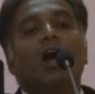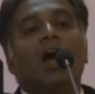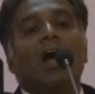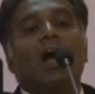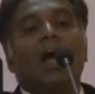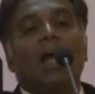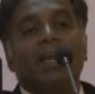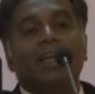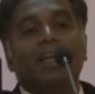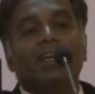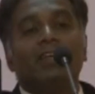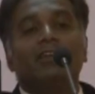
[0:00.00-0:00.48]

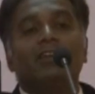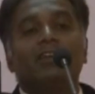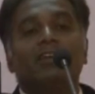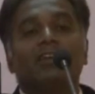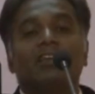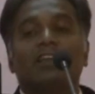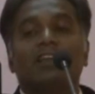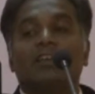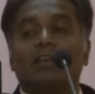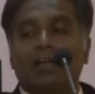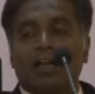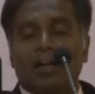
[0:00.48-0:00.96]
And
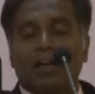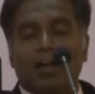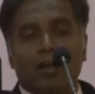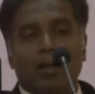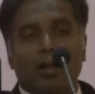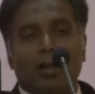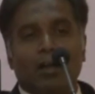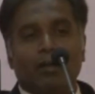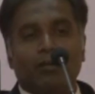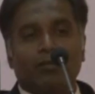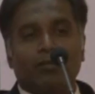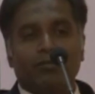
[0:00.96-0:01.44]

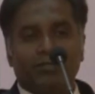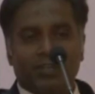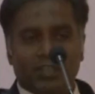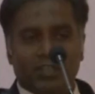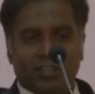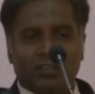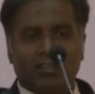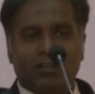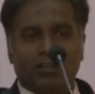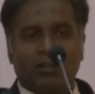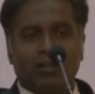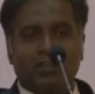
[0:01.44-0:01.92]

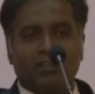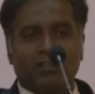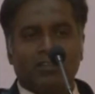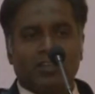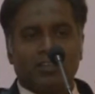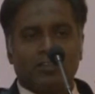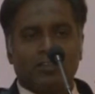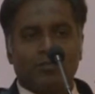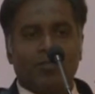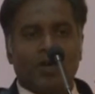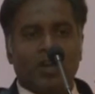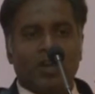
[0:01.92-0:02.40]
with
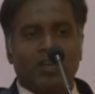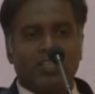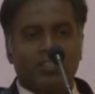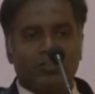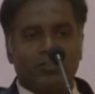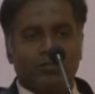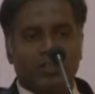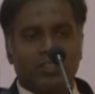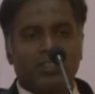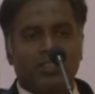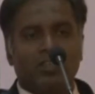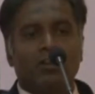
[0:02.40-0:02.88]
the
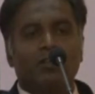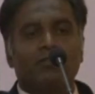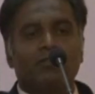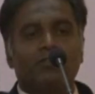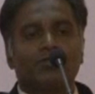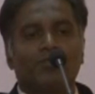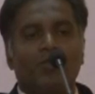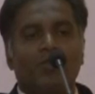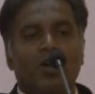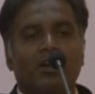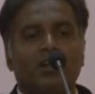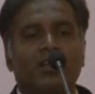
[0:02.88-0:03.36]
smallest version of
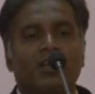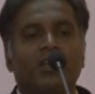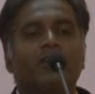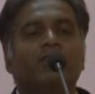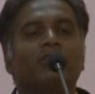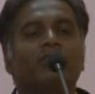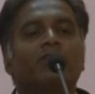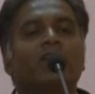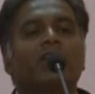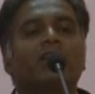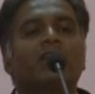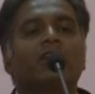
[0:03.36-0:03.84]

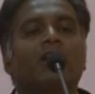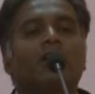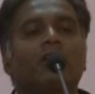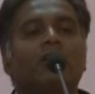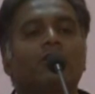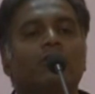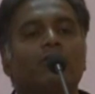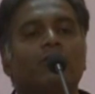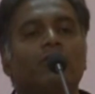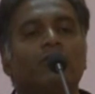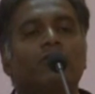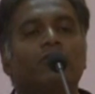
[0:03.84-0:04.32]
SmartNet, you can
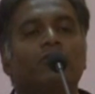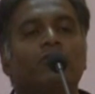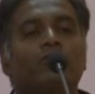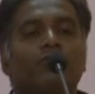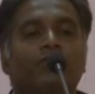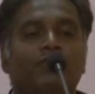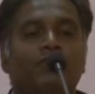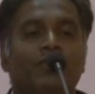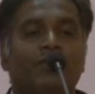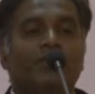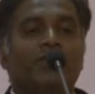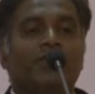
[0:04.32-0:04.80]
control
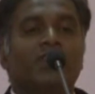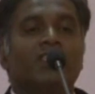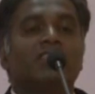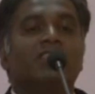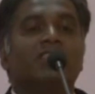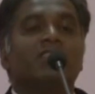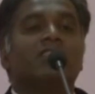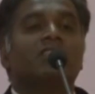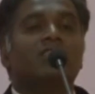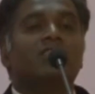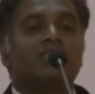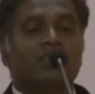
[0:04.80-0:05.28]

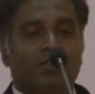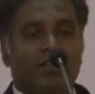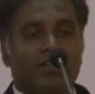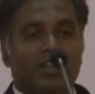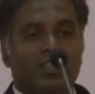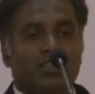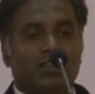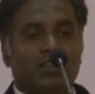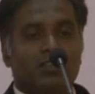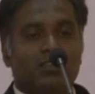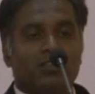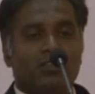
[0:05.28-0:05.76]
256
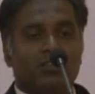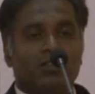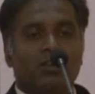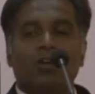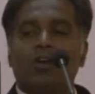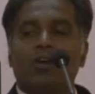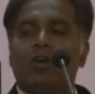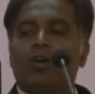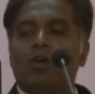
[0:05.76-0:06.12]
devices